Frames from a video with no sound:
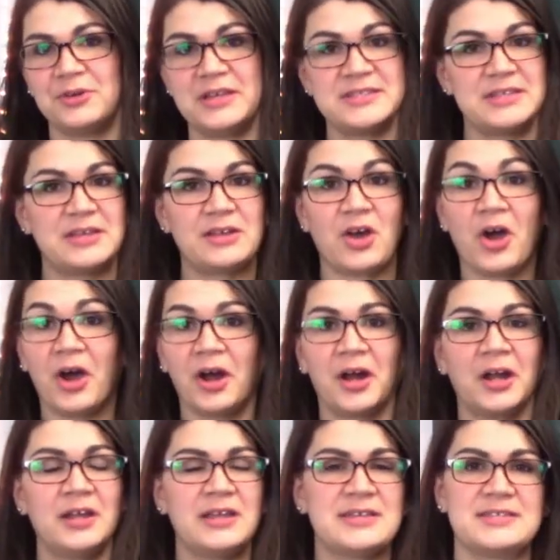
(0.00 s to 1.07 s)
Is it
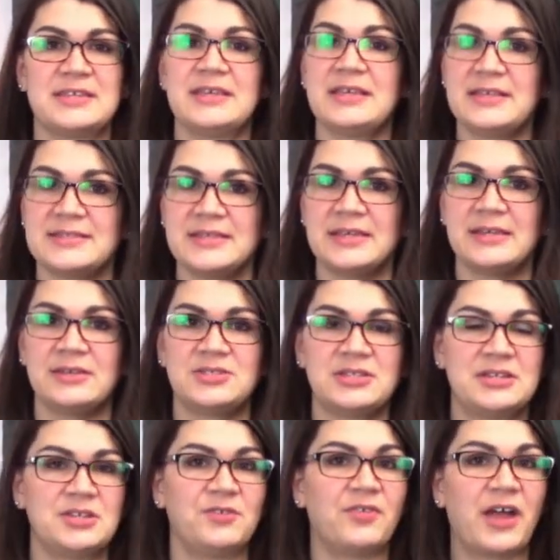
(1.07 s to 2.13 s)
hard? Is it easy? Did
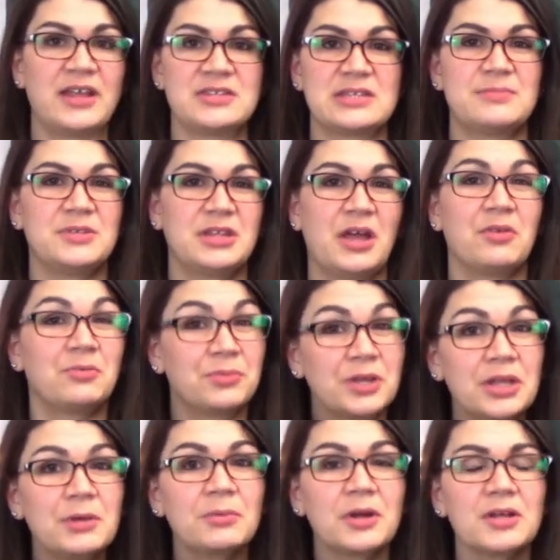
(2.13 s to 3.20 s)
you find something that
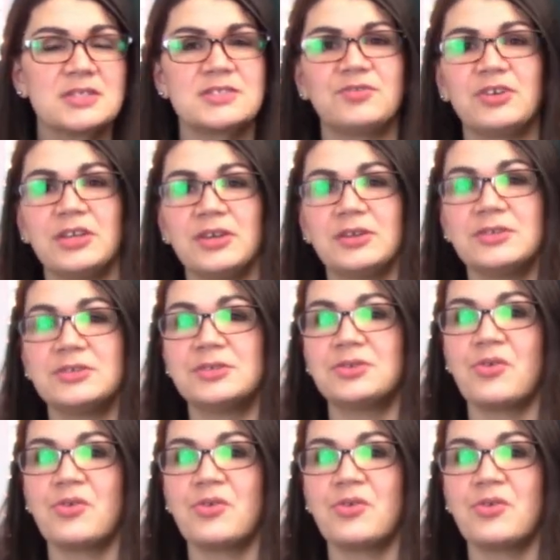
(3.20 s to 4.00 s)
really works for you?